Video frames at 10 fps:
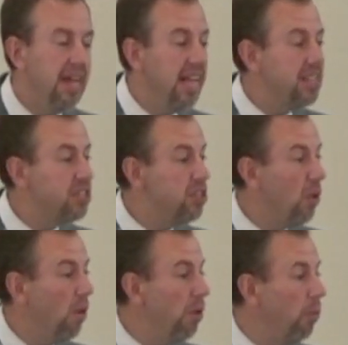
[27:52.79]
Is the
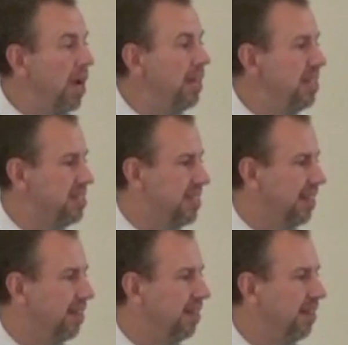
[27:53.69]
door to
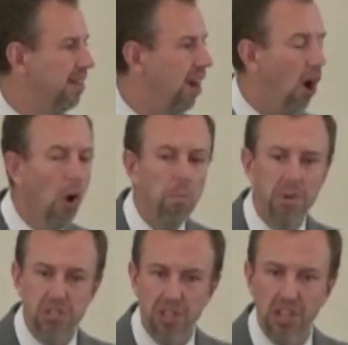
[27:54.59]
witnessing
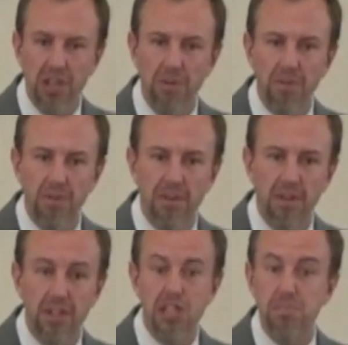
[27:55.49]
open to you
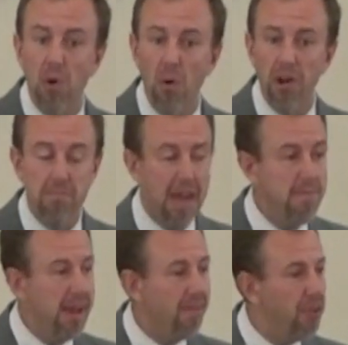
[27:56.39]
this morning,
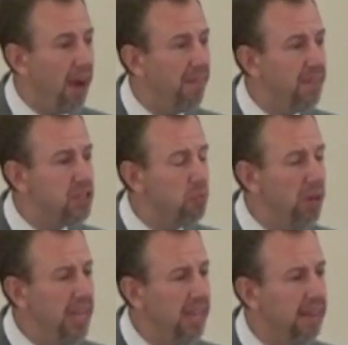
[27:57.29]
maybe throughout this
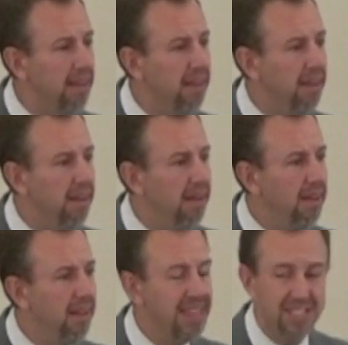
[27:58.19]
week?
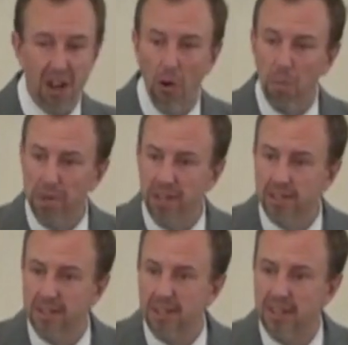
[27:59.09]
Is it open?
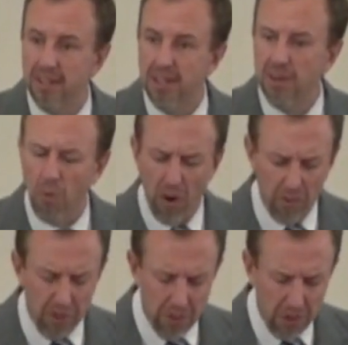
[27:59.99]
Walk
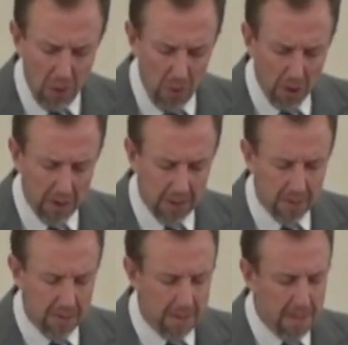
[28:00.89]
through the door.
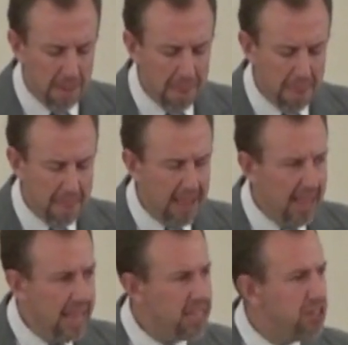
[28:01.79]

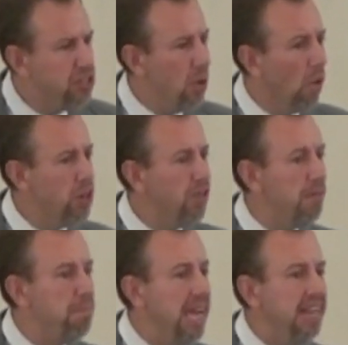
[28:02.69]
Is the door to
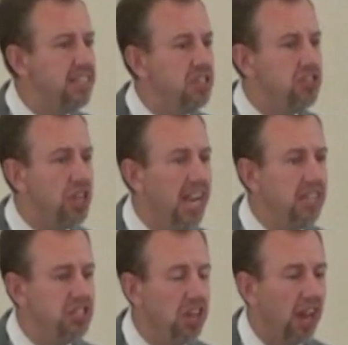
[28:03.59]
repentance
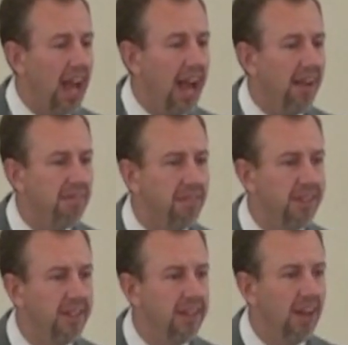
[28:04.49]
change in your life
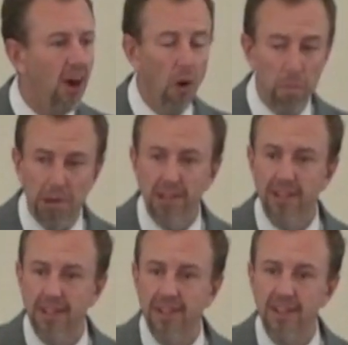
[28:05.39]
open?
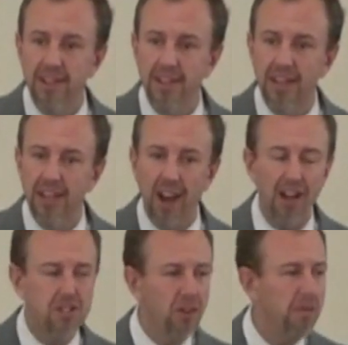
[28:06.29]
That
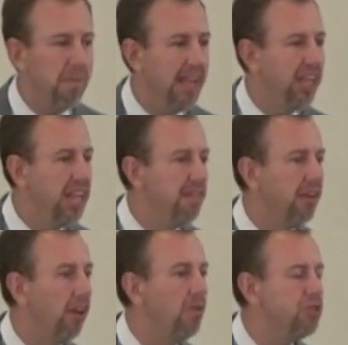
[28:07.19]
God's going to make you even
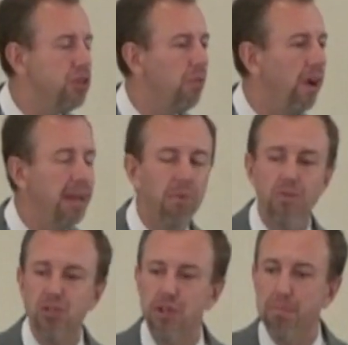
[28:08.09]
closer to what He
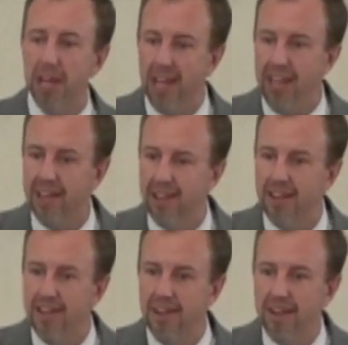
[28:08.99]
wants you to be?
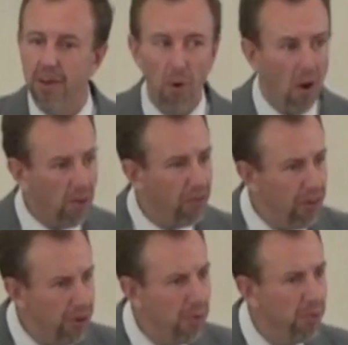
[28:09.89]
Walk
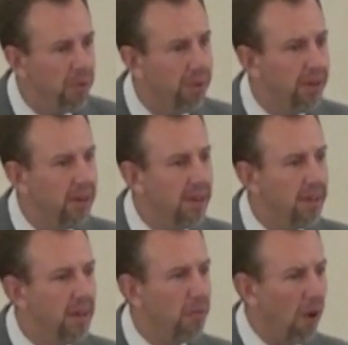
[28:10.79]
through.
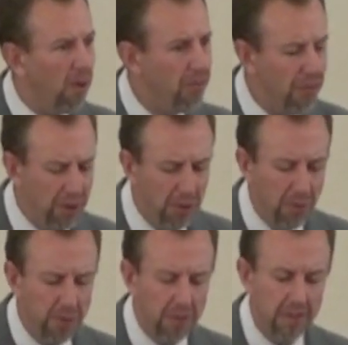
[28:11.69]
Walk through.
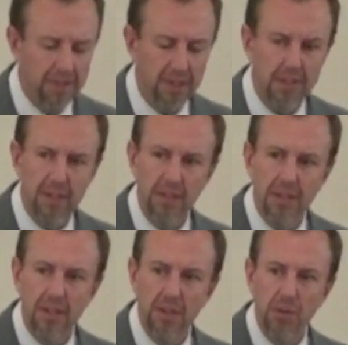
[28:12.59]

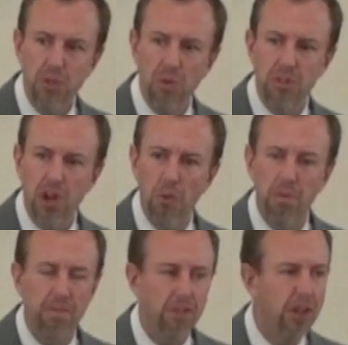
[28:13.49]
Which one's
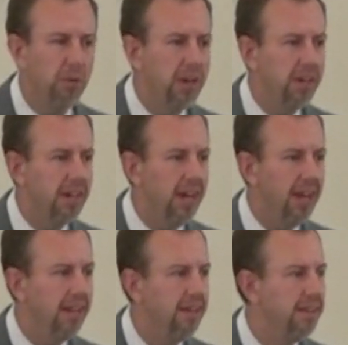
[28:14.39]
open for you here
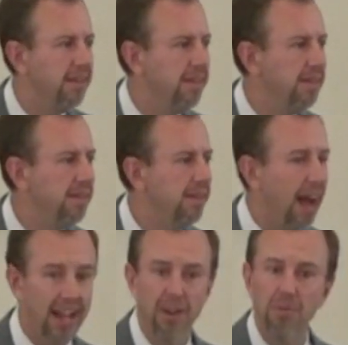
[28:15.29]
today?
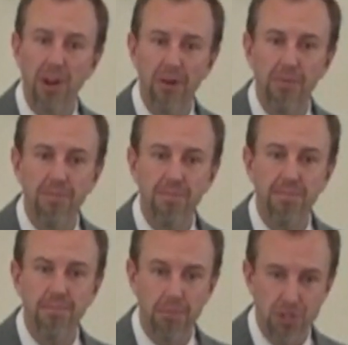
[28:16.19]
I don't know,
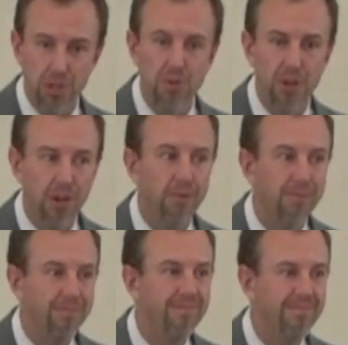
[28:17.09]
but you do.
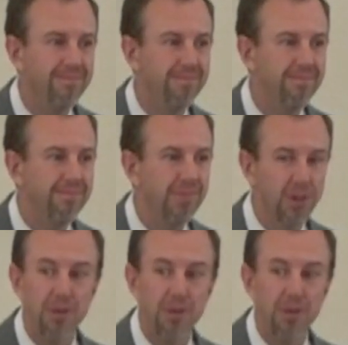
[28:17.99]
You